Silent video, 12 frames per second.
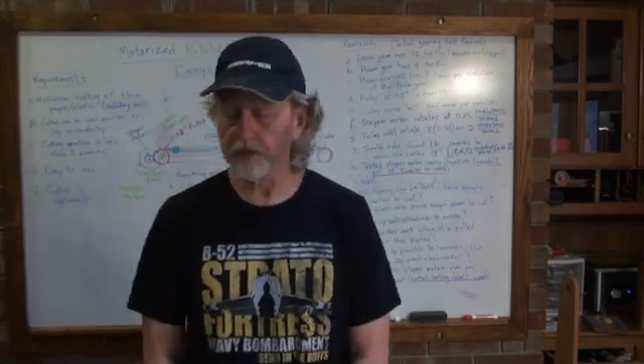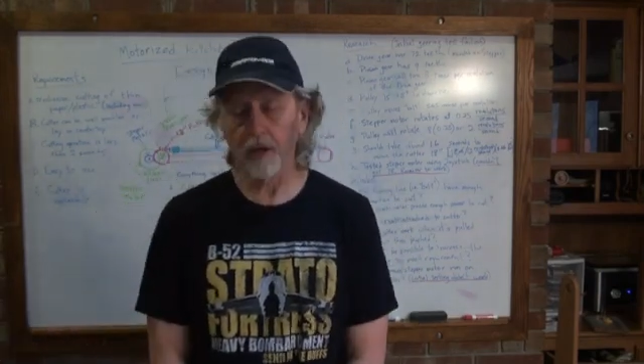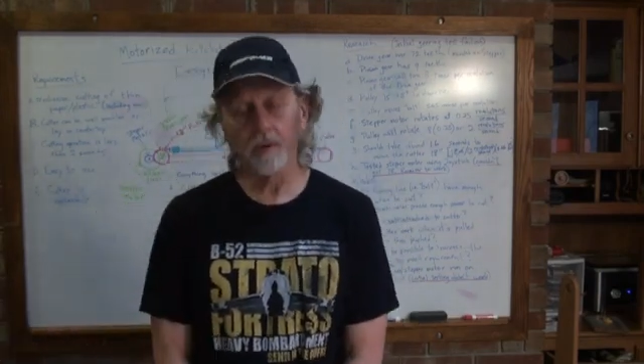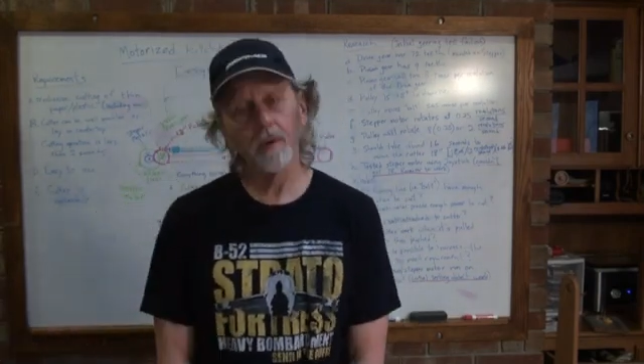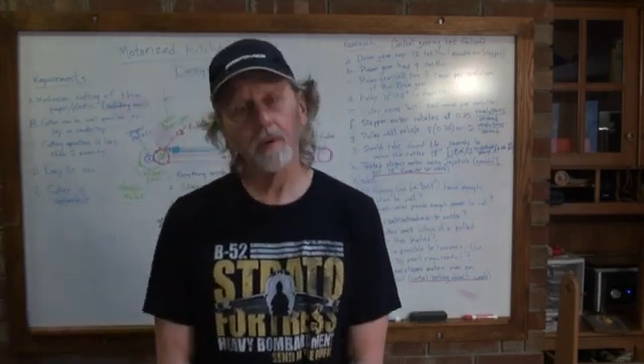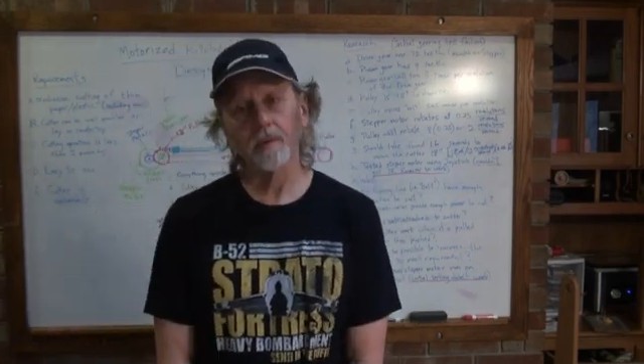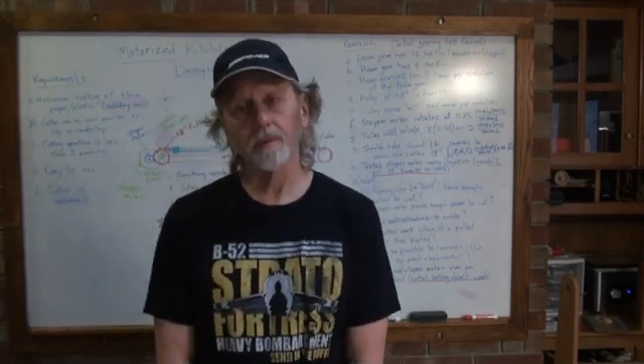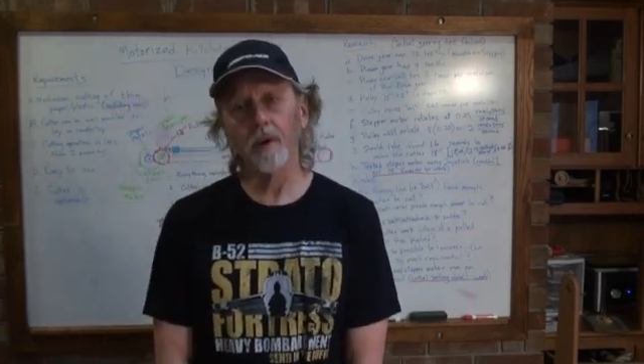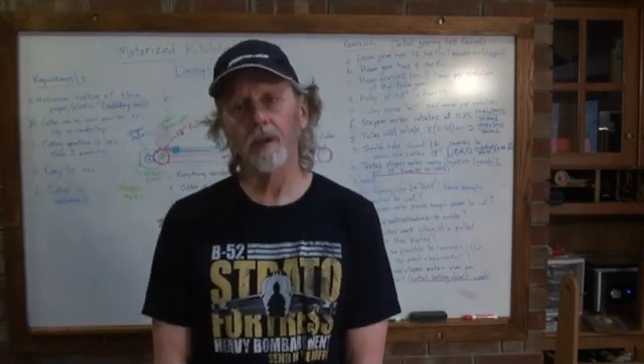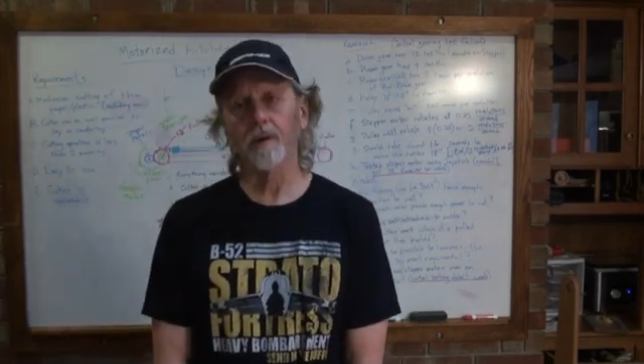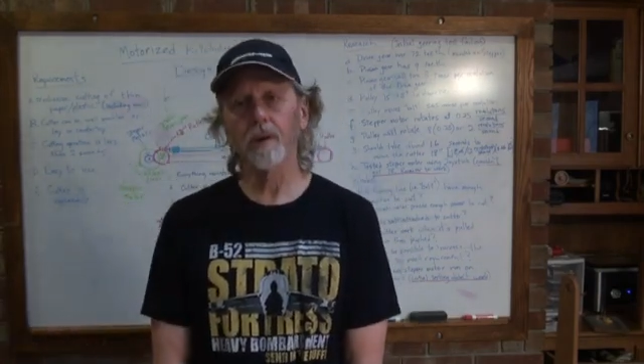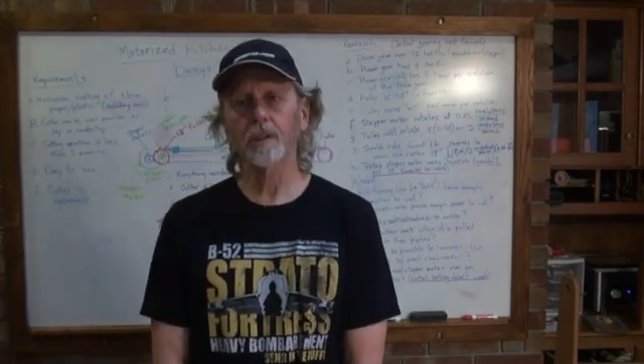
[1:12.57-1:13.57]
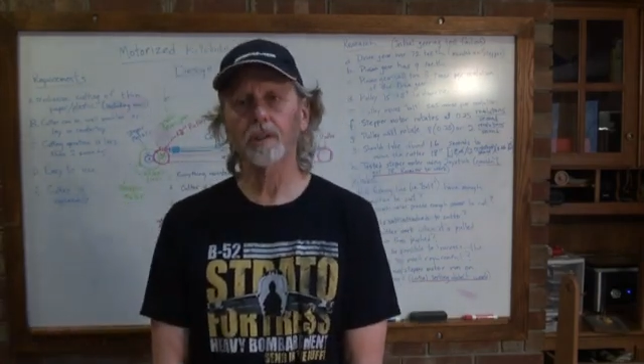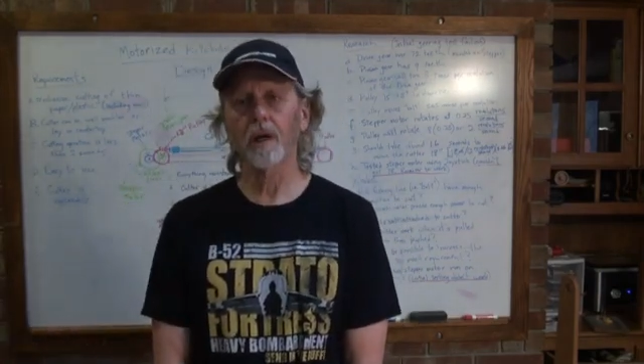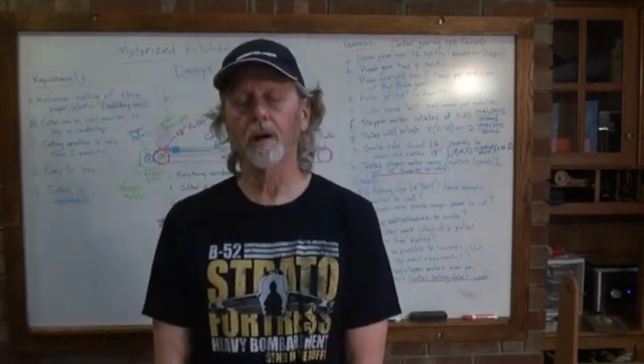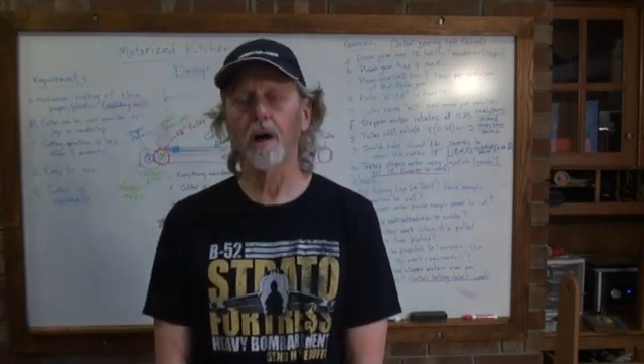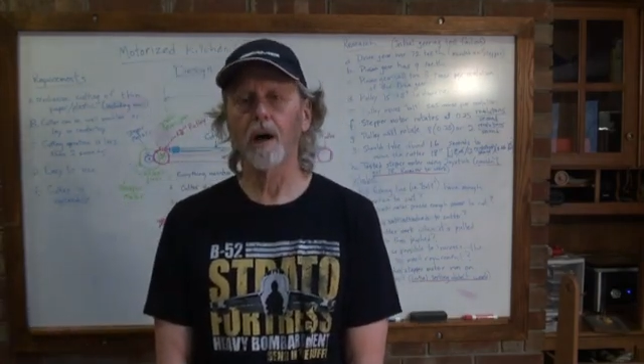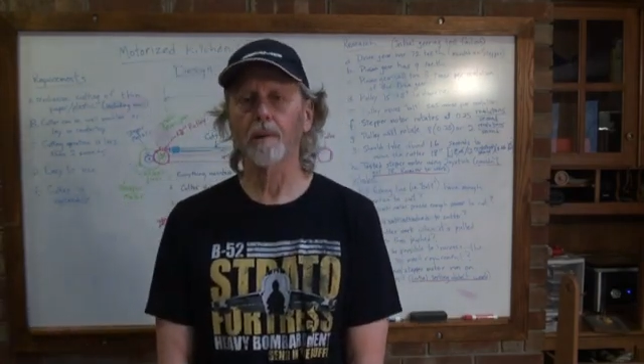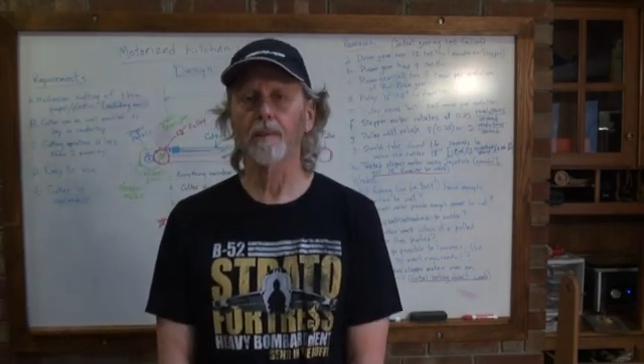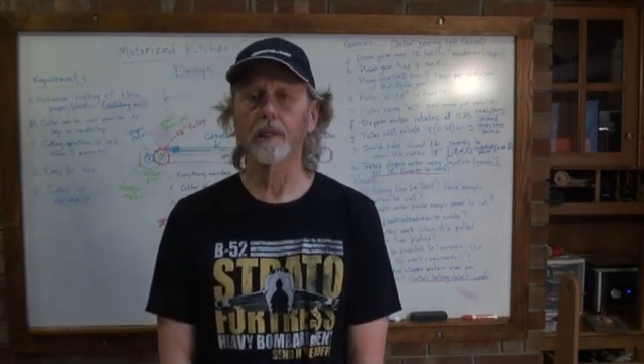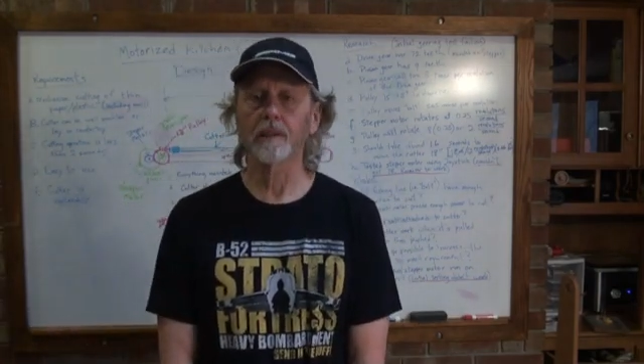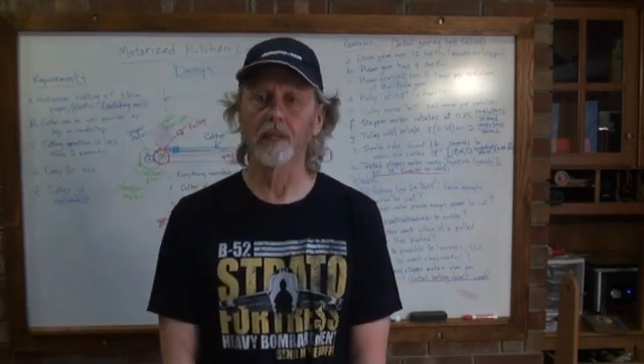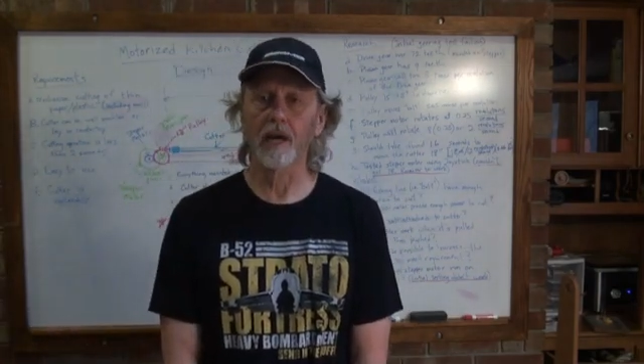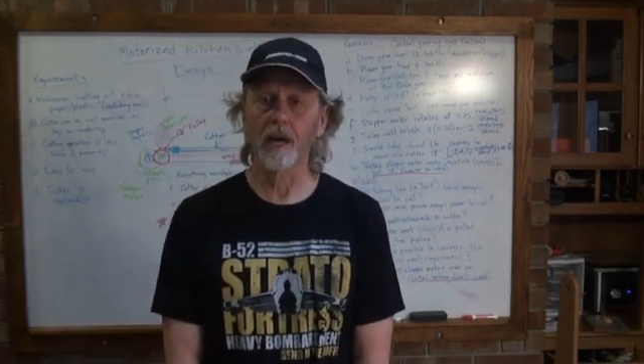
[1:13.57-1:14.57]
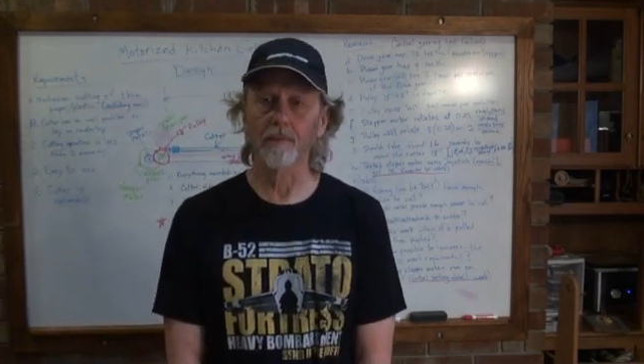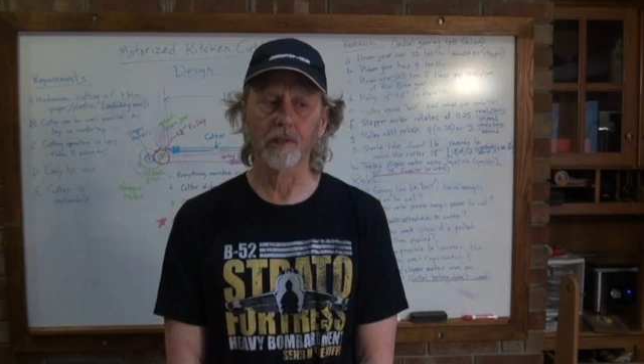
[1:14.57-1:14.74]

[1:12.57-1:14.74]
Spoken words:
thought, well, why don't I try to automate that?